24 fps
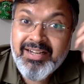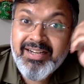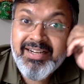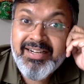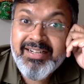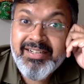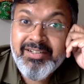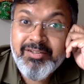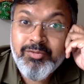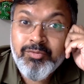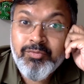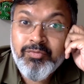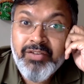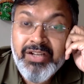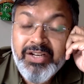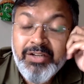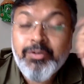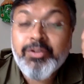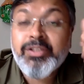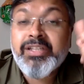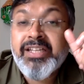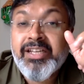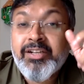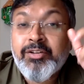And you, when
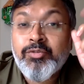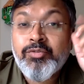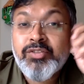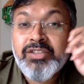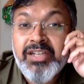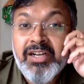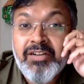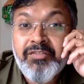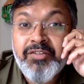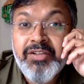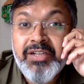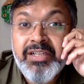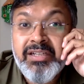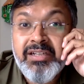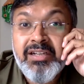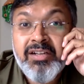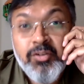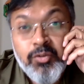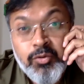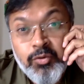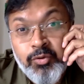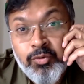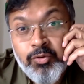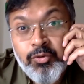you're there, you start feeling
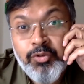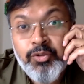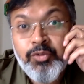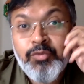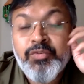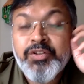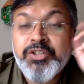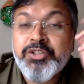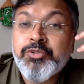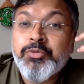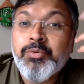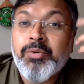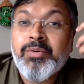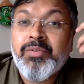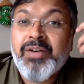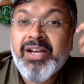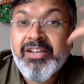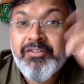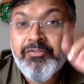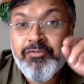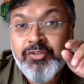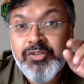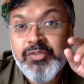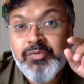alone. You wish your
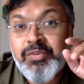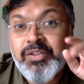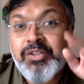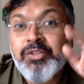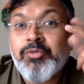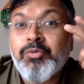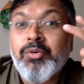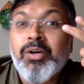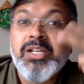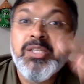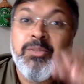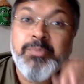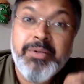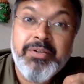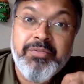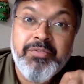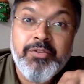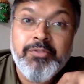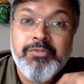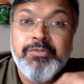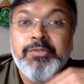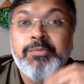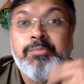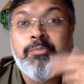wife was with you, your husband
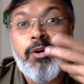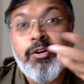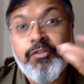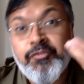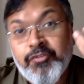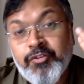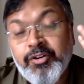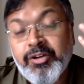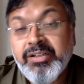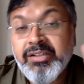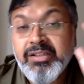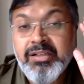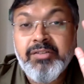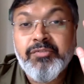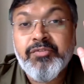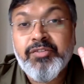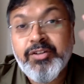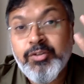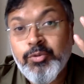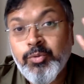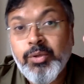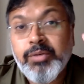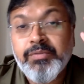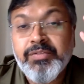was with you, boyfriend,
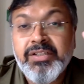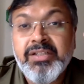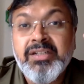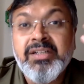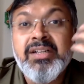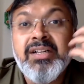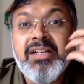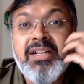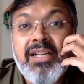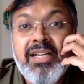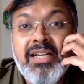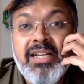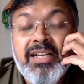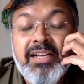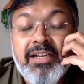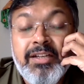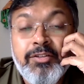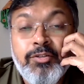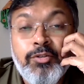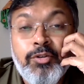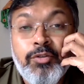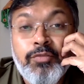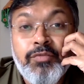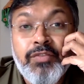girlfriend,
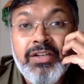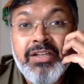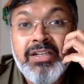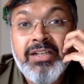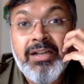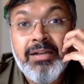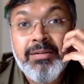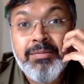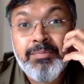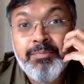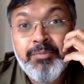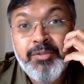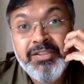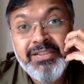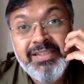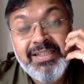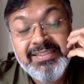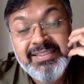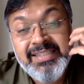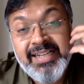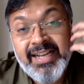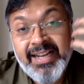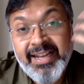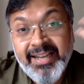whoever. When
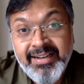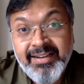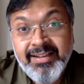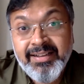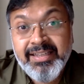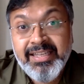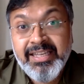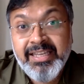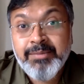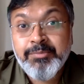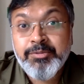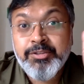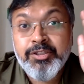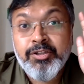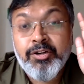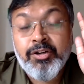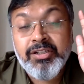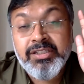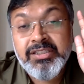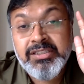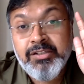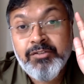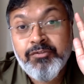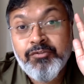Princess Diana came, she got
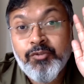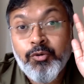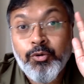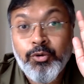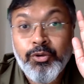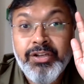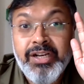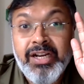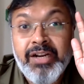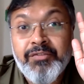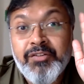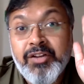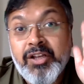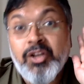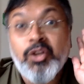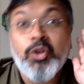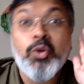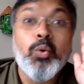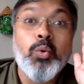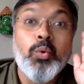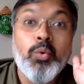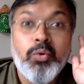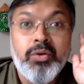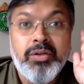herself photographed
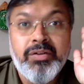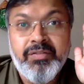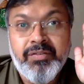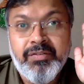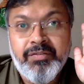alone.